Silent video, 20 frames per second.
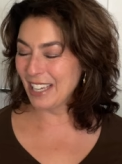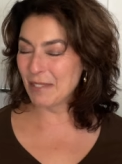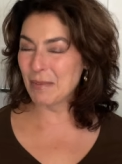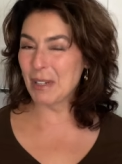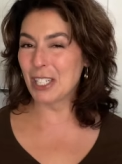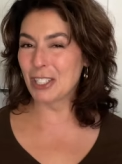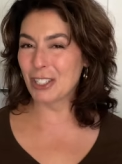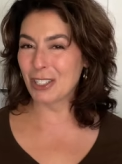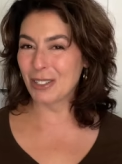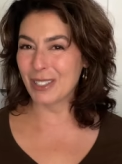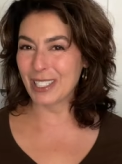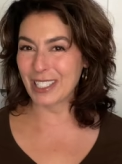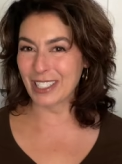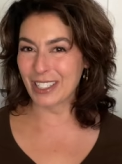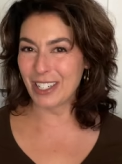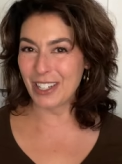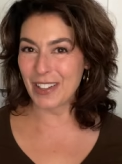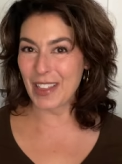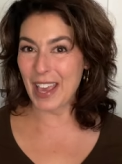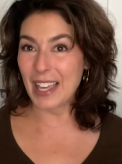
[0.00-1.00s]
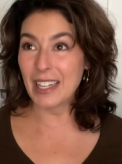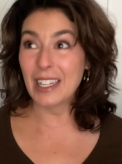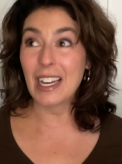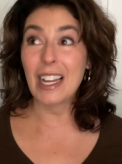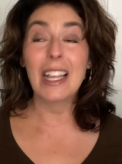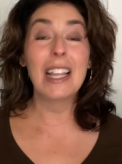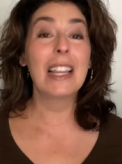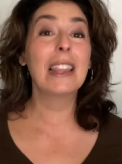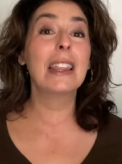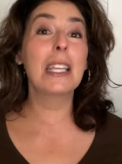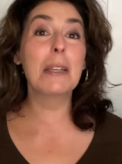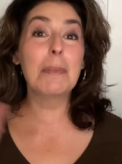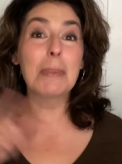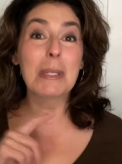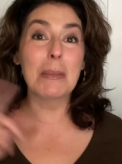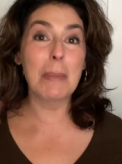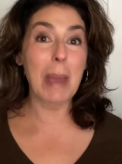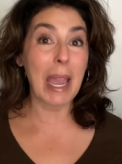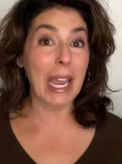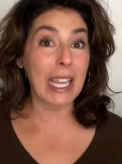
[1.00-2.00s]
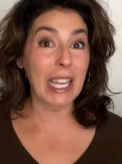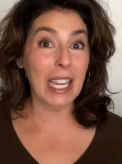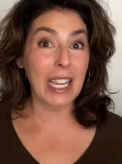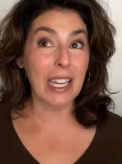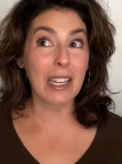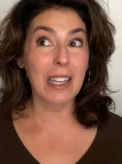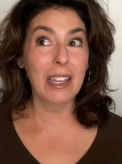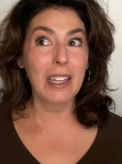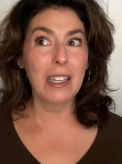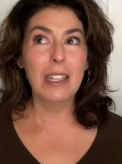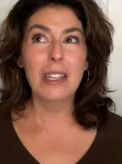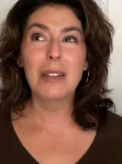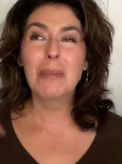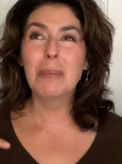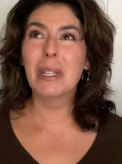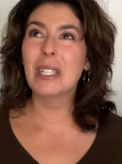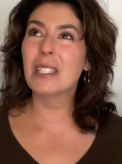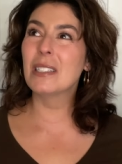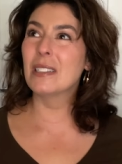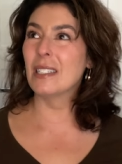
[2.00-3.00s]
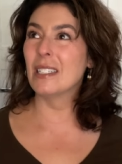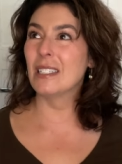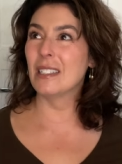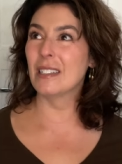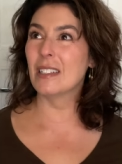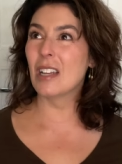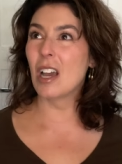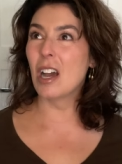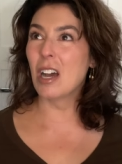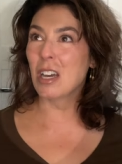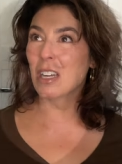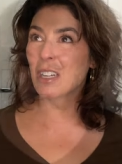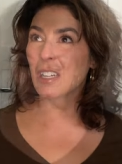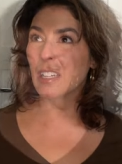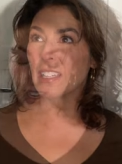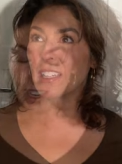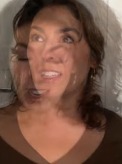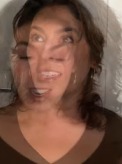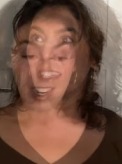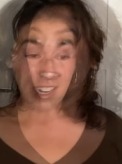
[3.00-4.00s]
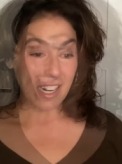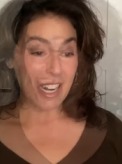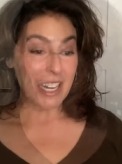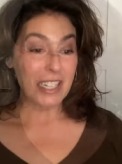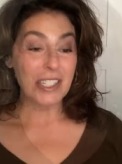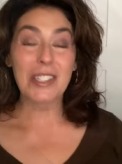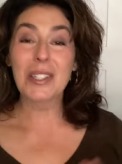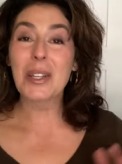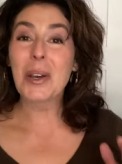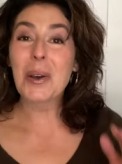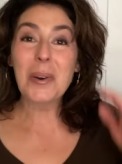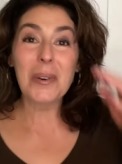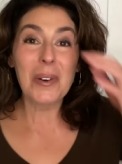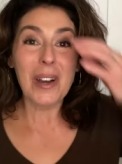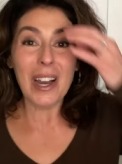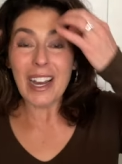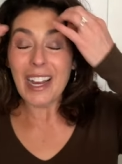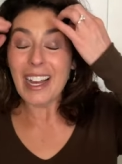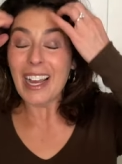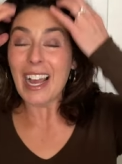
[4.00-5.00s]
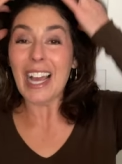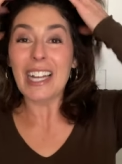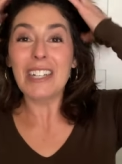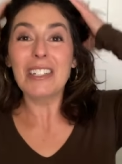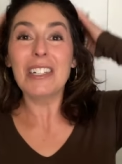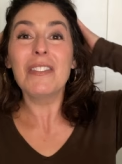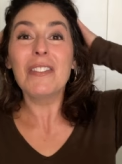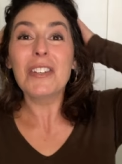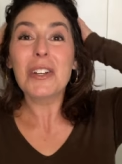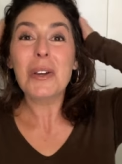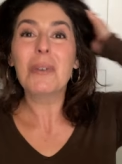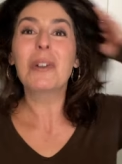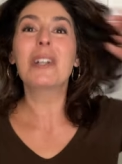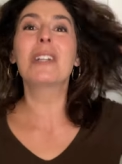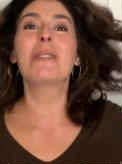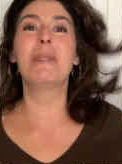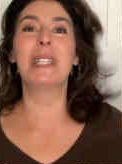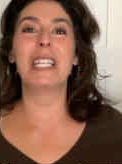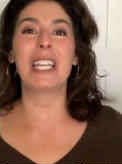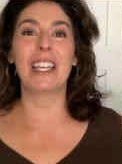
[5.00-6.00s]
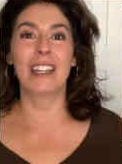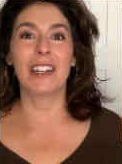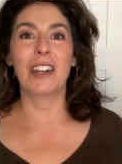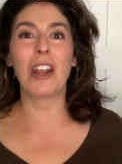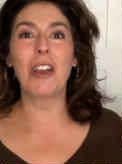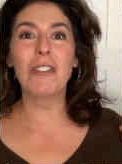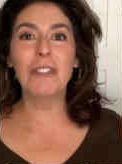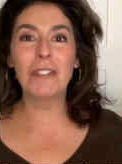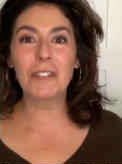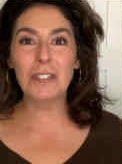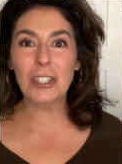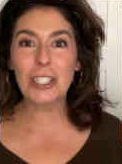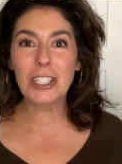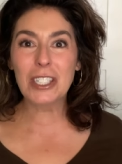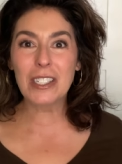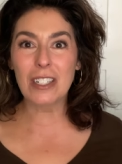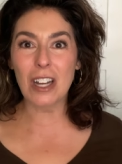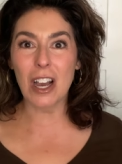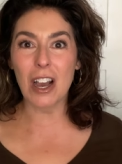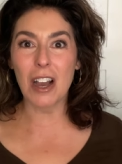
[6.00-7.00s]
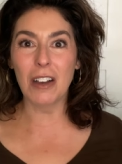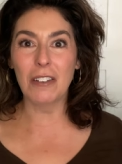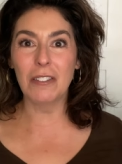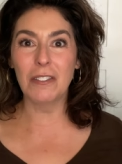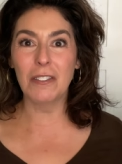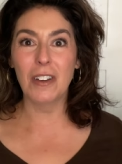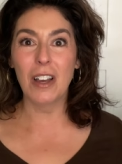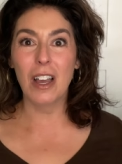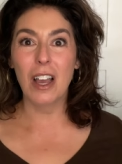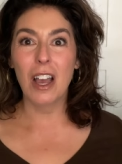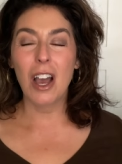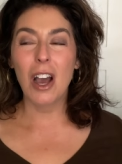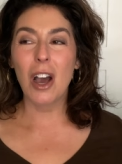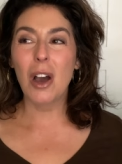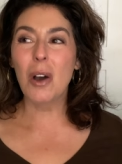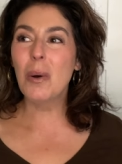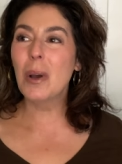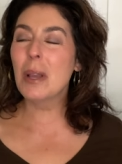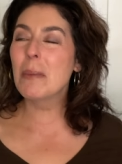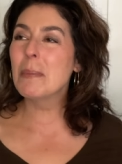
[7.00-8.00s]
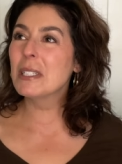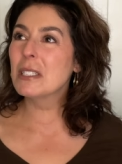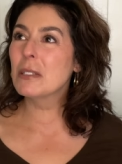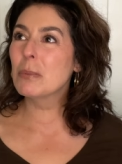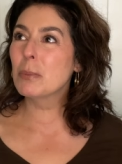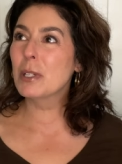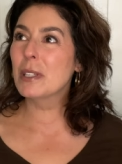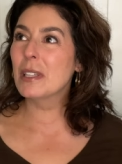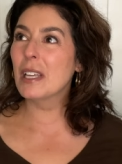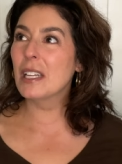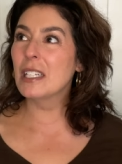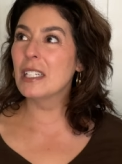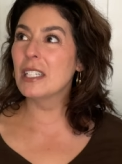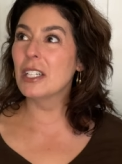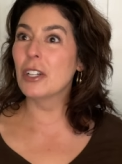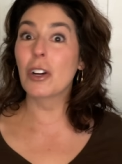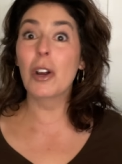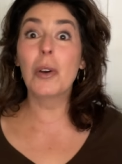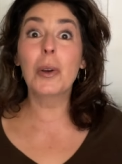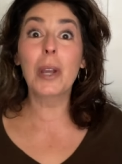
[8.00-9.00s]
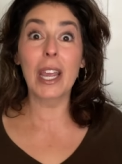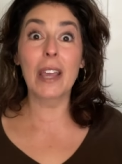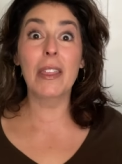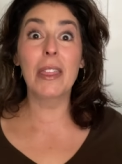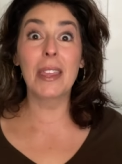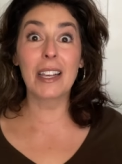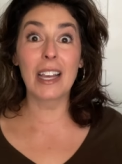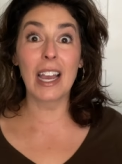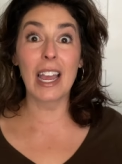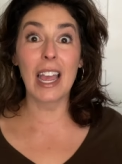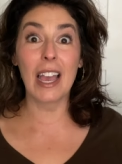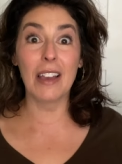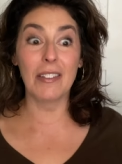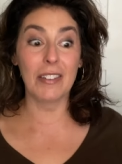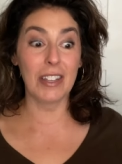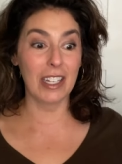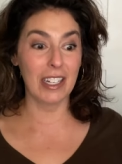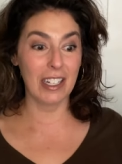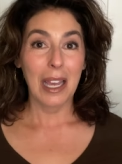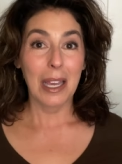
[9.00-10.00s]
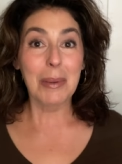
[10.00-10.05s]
I'm not sure what to call that. Lip smacking, but it's his tongue. All right, so I don't even know where to begin. First off, oh, I meant to bring that in here. Okay, I think I have it.